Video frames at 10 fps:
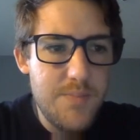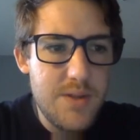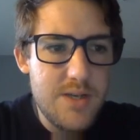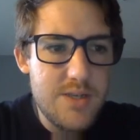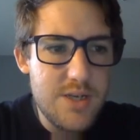
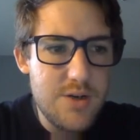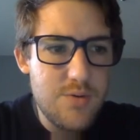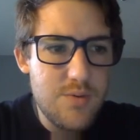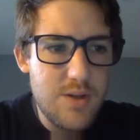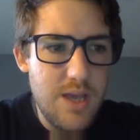
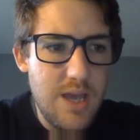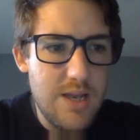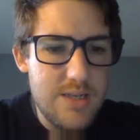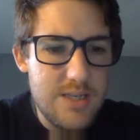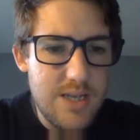So
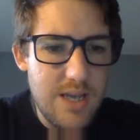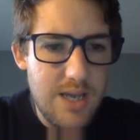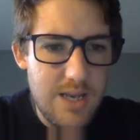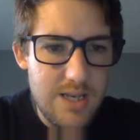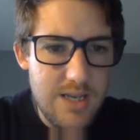
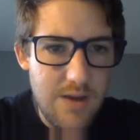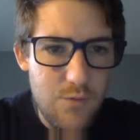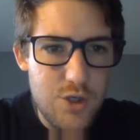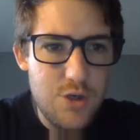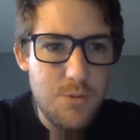it
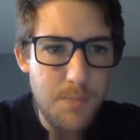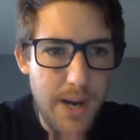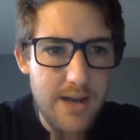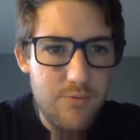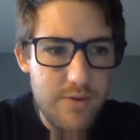gives you
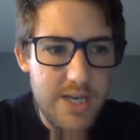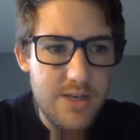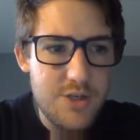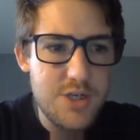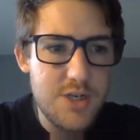by
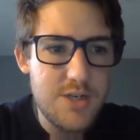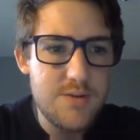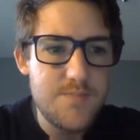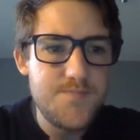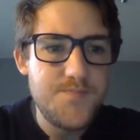
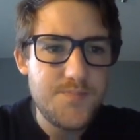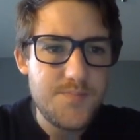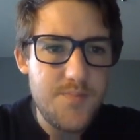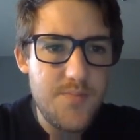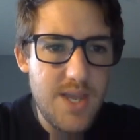region
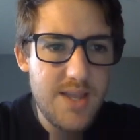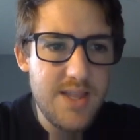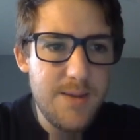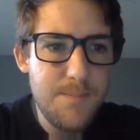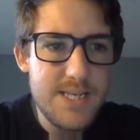
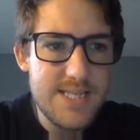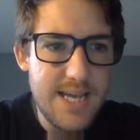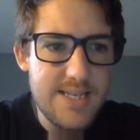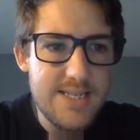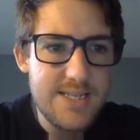the
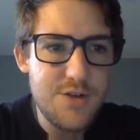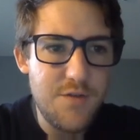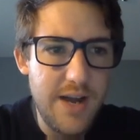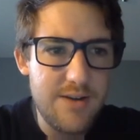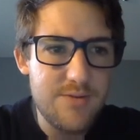percentage of
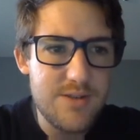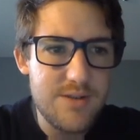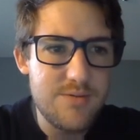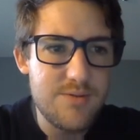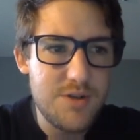
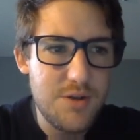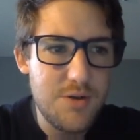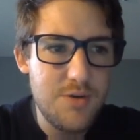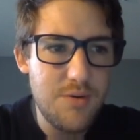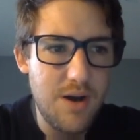households
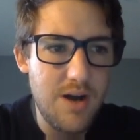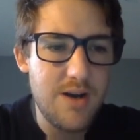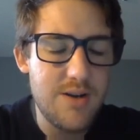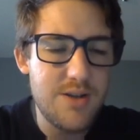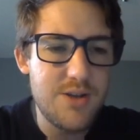who
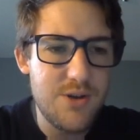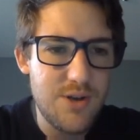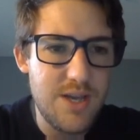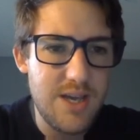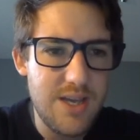are
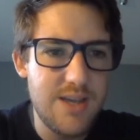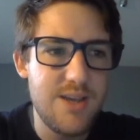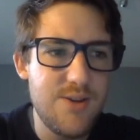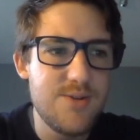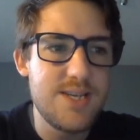cooking
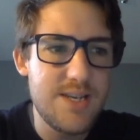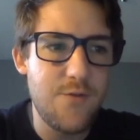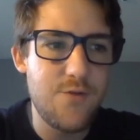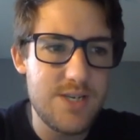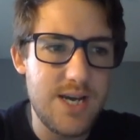using
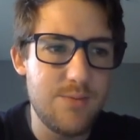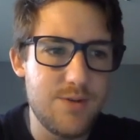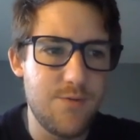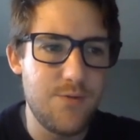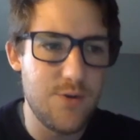different types
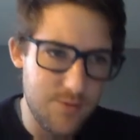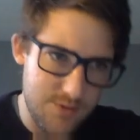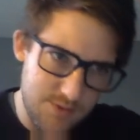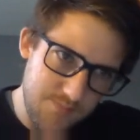of fuels.